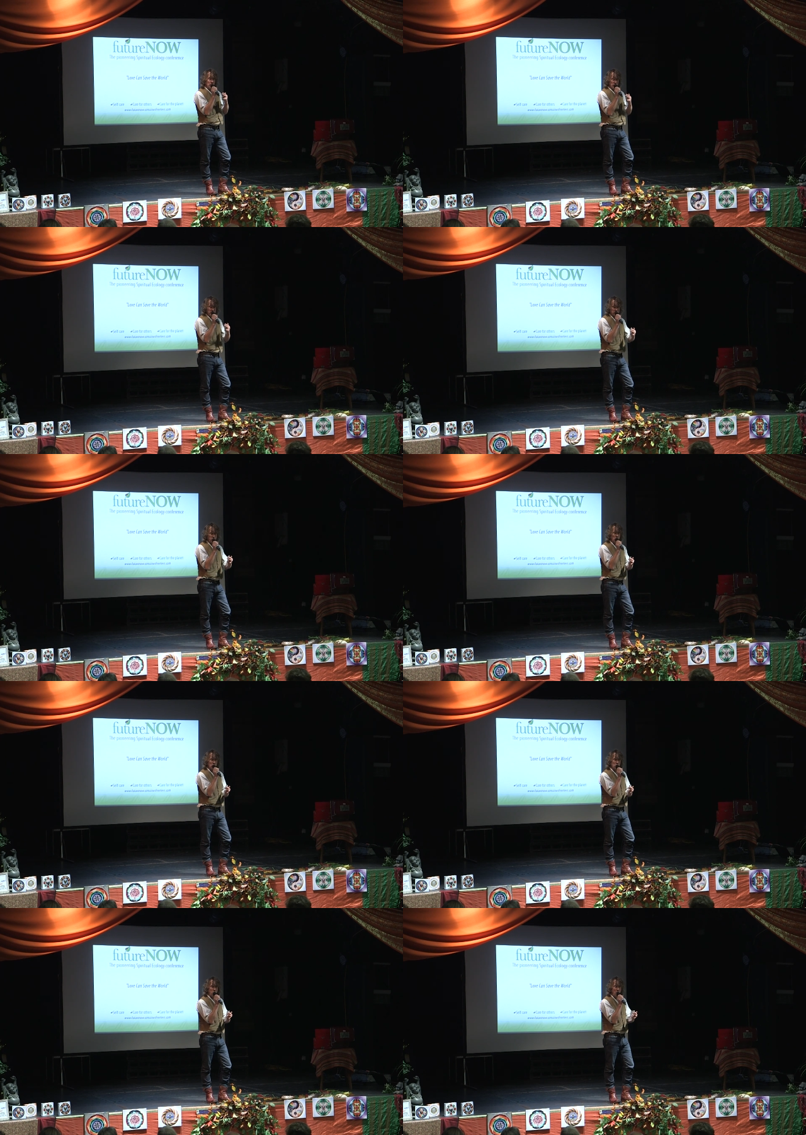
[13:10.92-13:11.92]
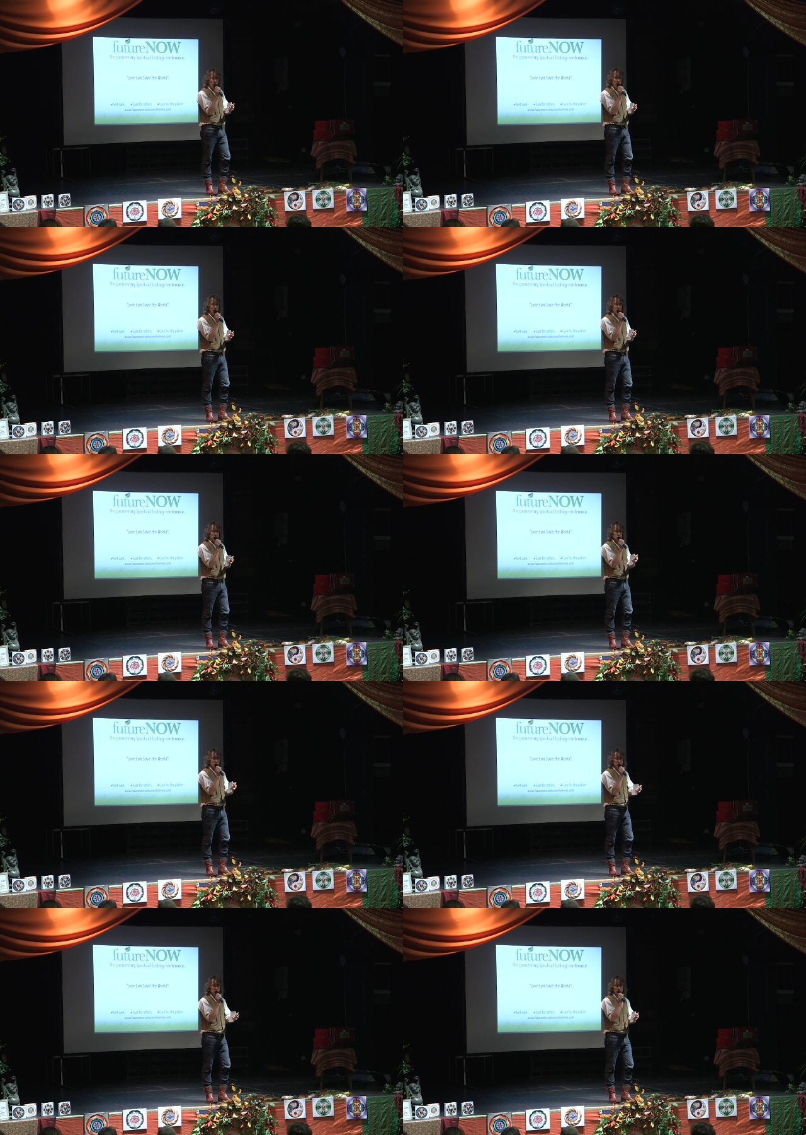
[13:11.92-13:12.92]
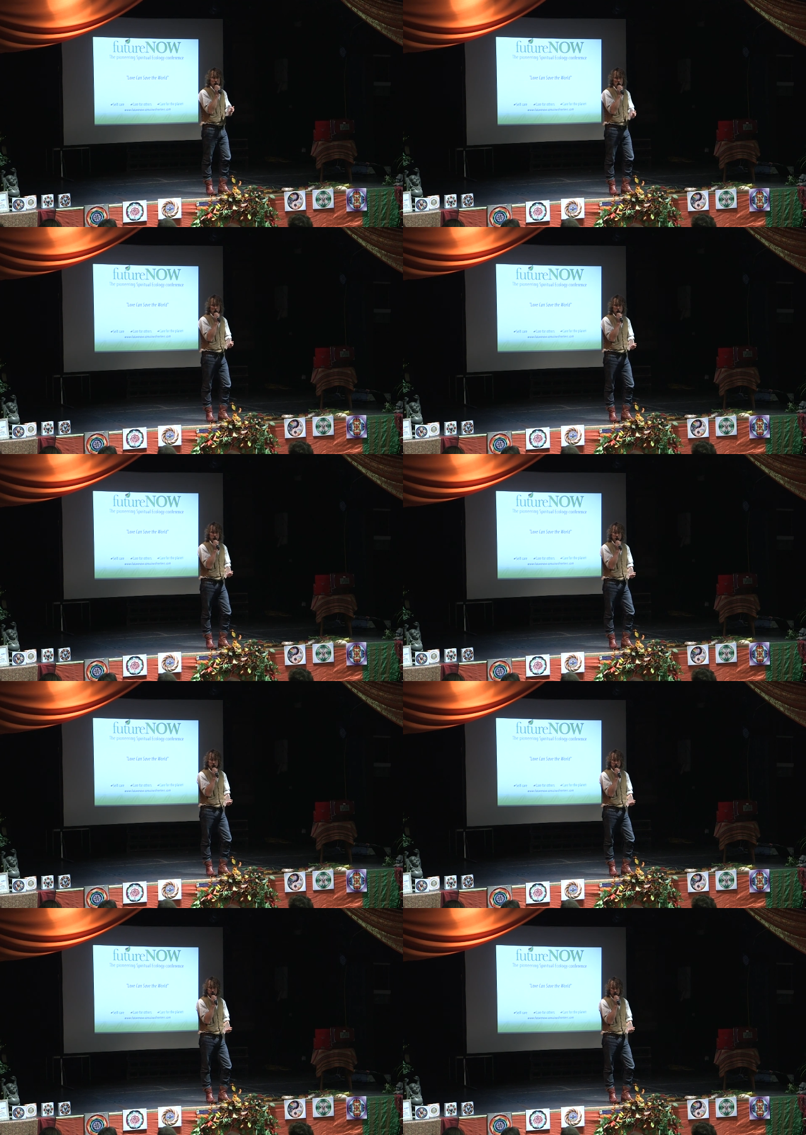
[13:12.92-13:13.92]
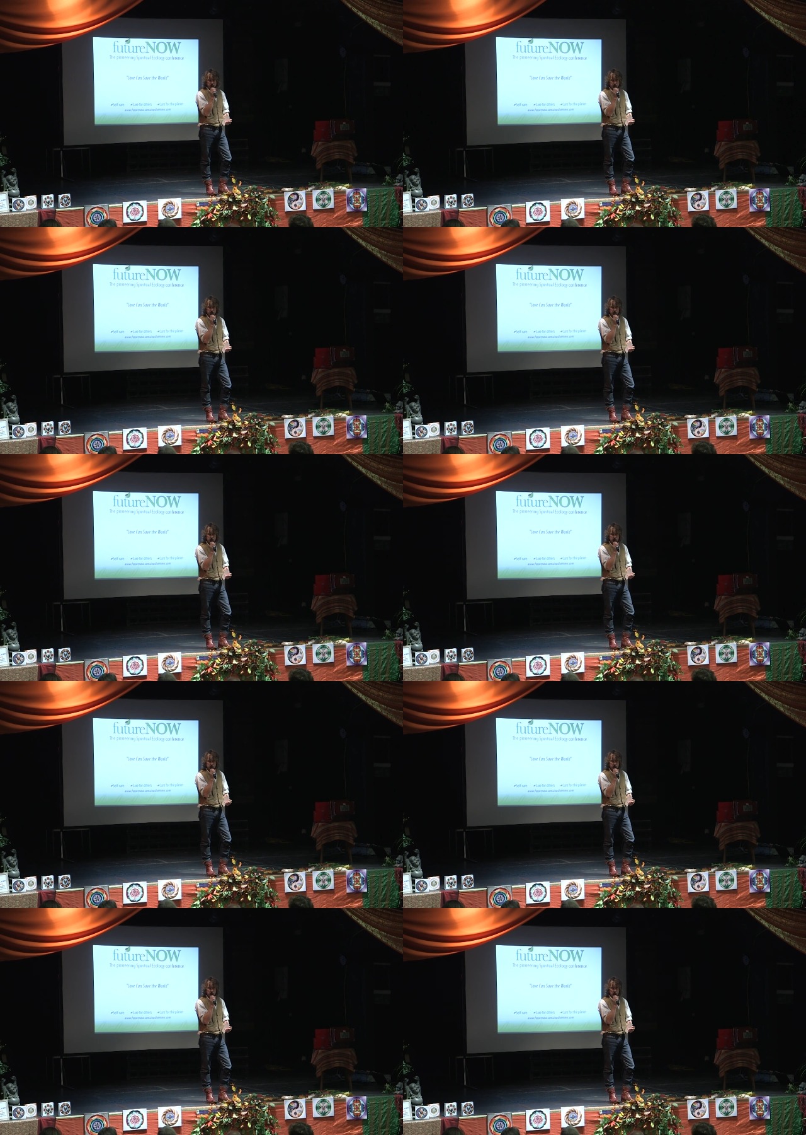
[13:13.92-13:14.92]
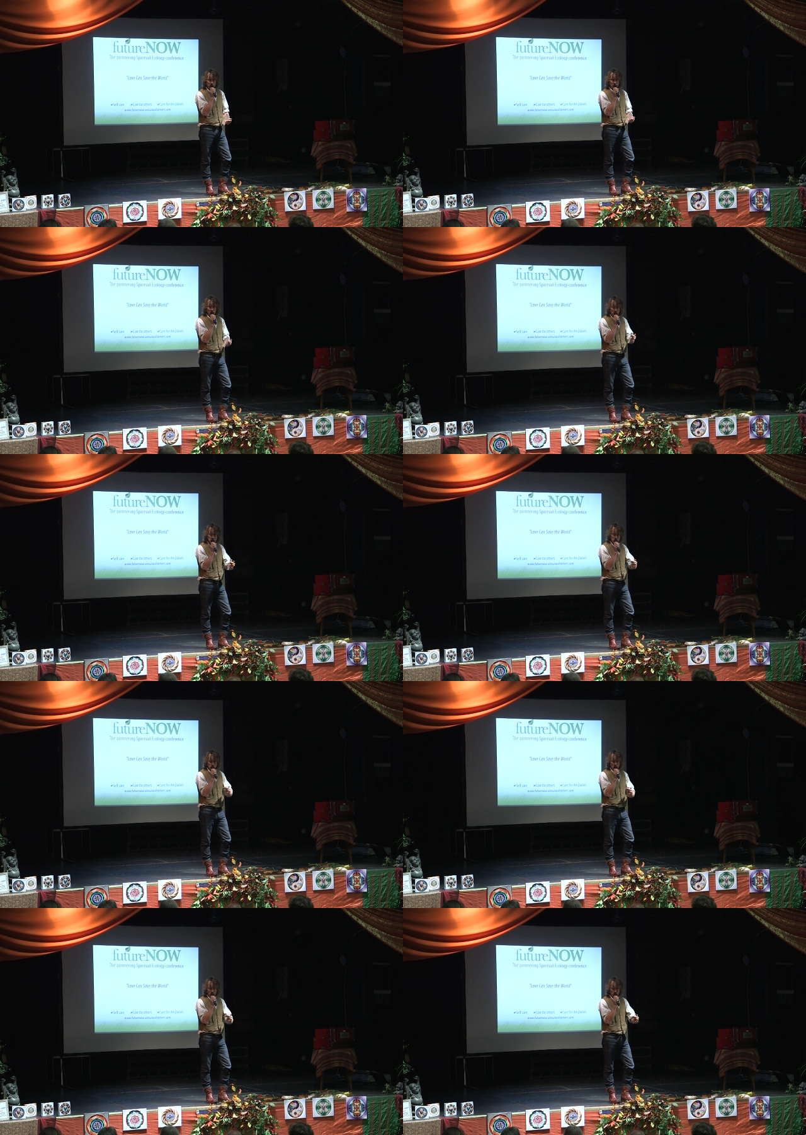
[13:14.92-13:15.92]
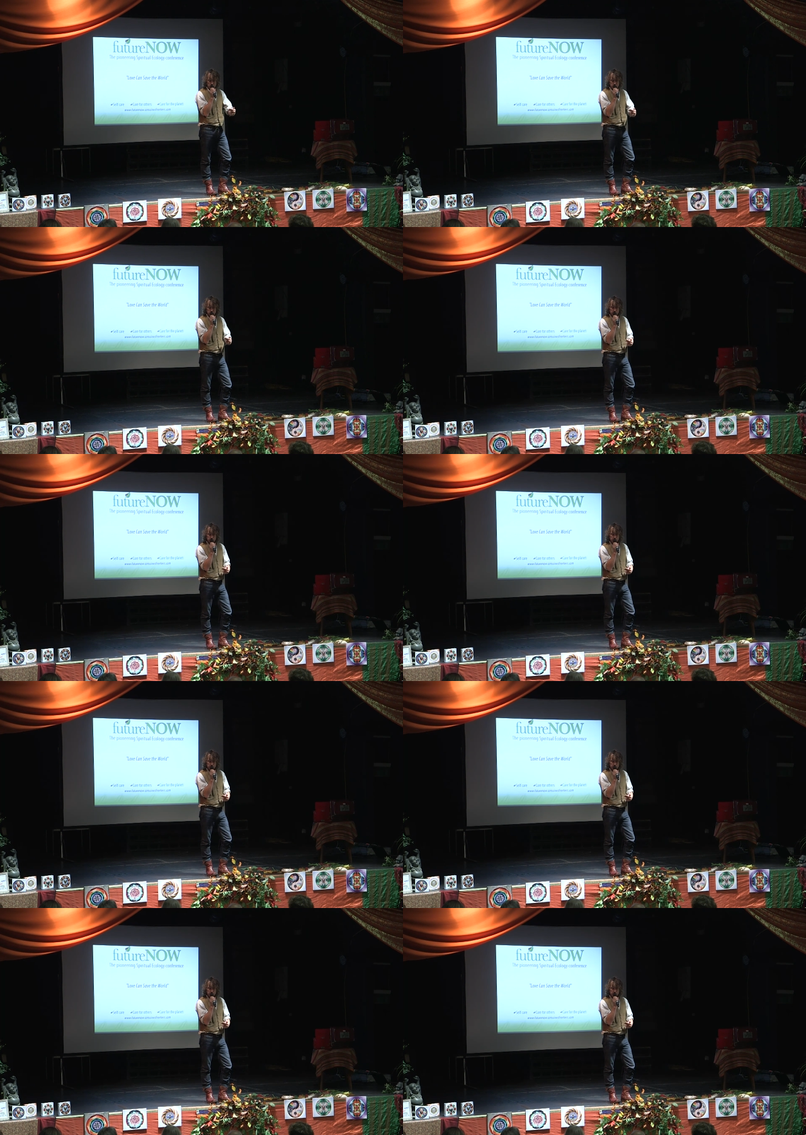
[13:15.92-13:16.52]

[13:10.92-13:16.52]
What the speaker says: (no speaker visible)